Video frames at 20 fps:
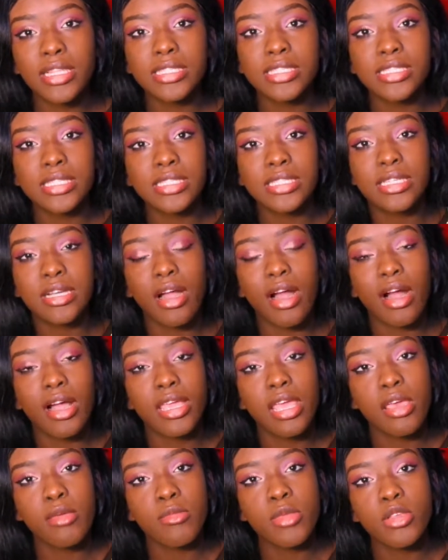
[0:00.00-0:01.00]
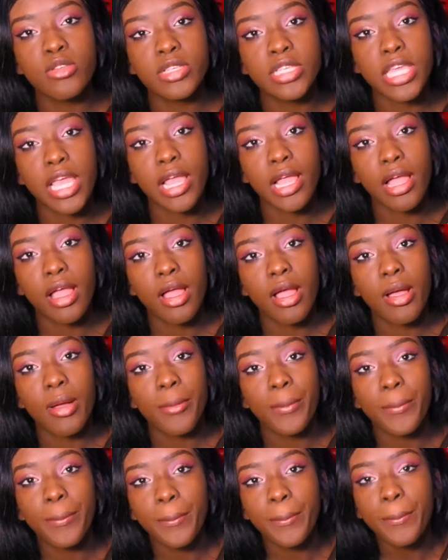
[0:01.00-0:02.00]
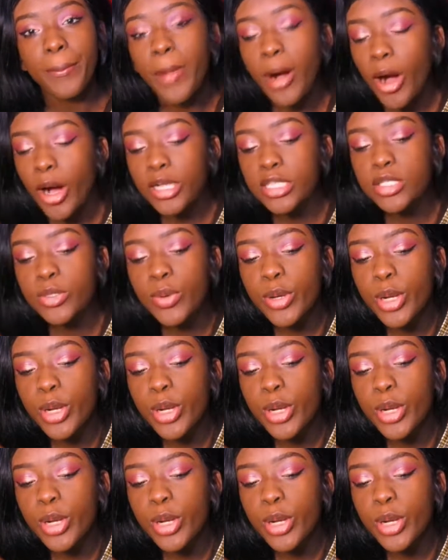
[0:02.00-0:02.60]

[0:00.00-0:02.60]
listening to Kanye music. But on